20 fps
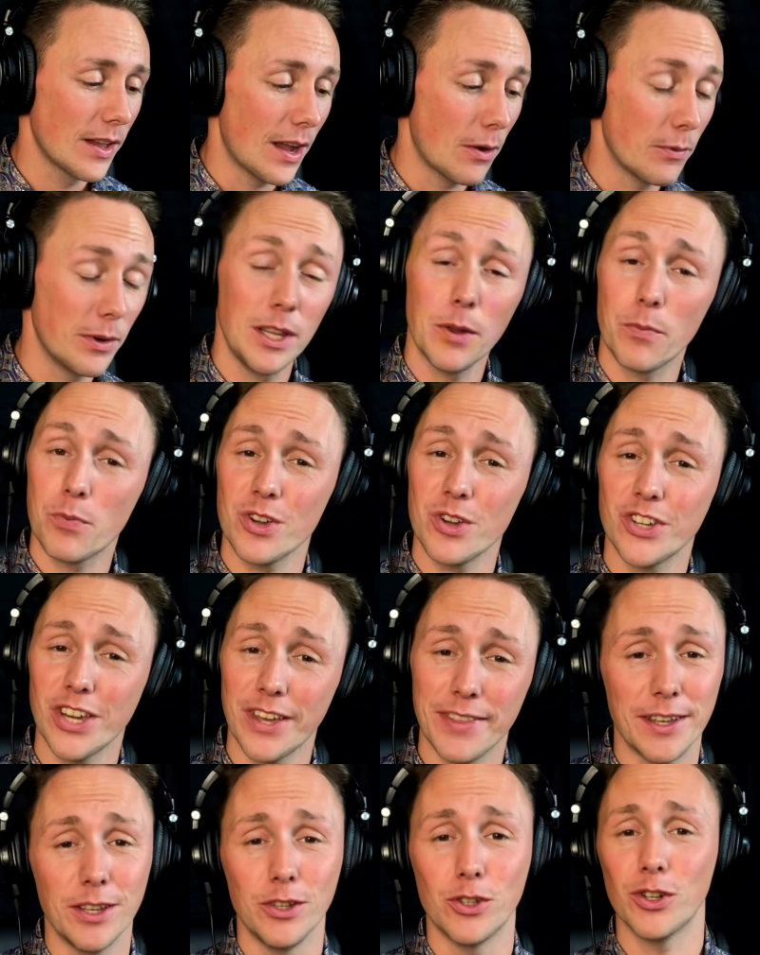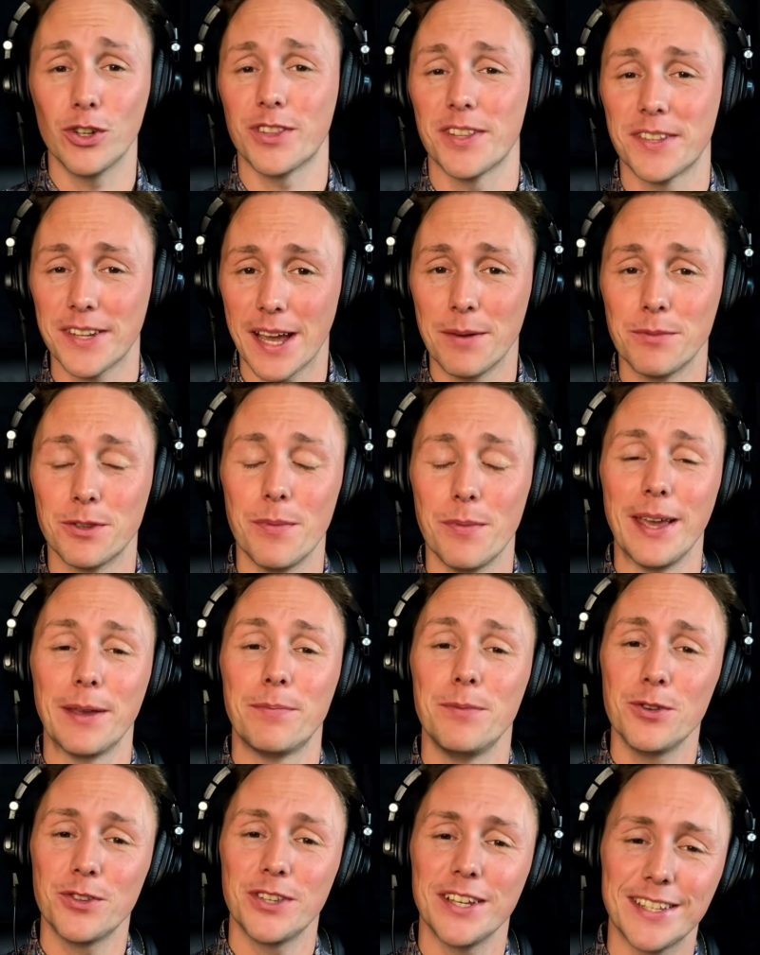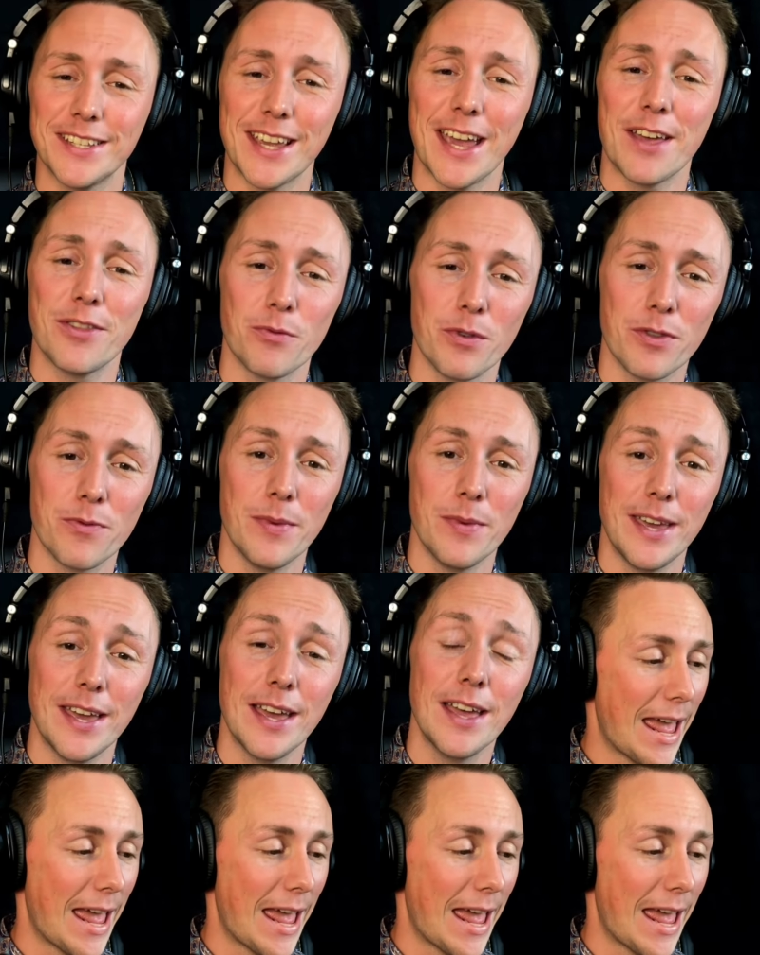I really appreciate that you took the time to make music together with me.